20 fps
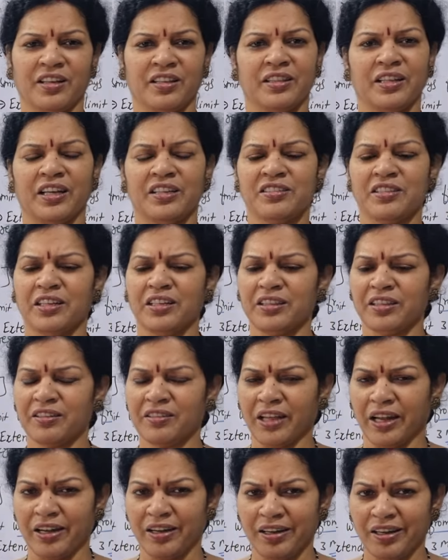They are saying this,
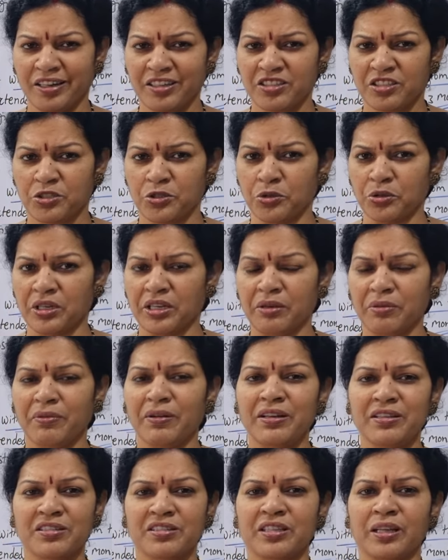unless you give
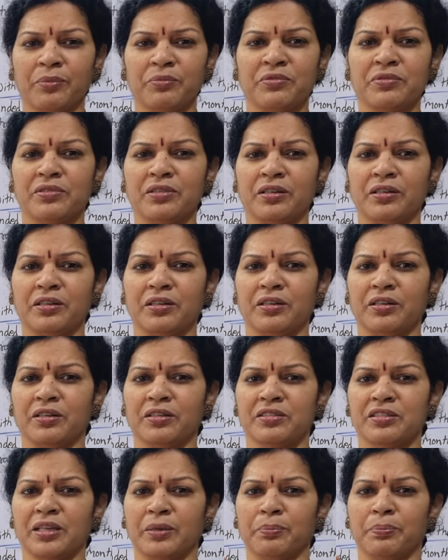us
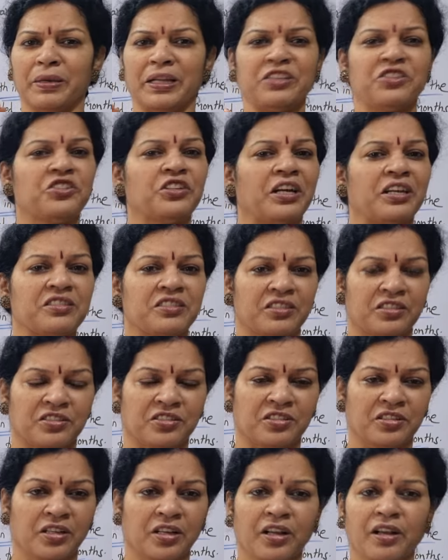some pledge
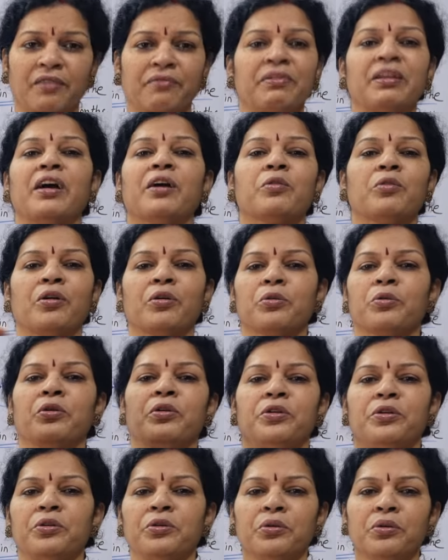assets, we are not
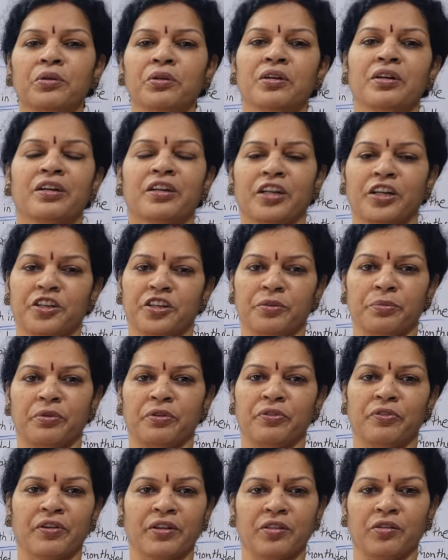going to
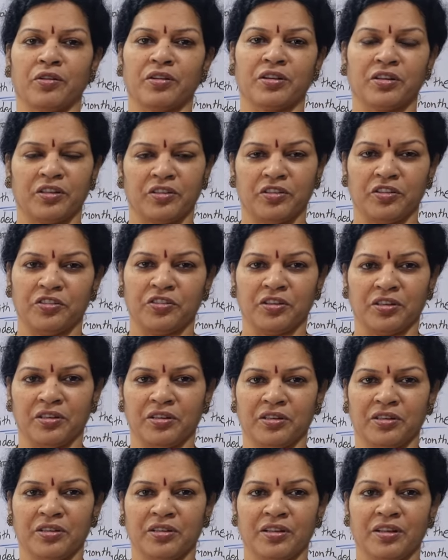contribute for the organization.
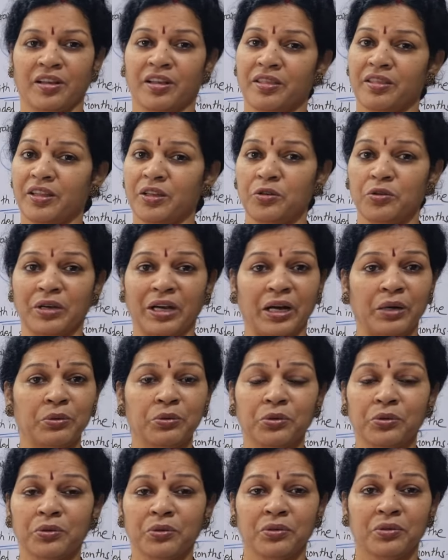Then you have
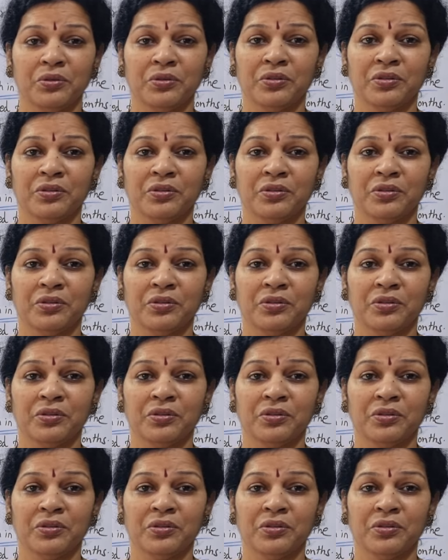to.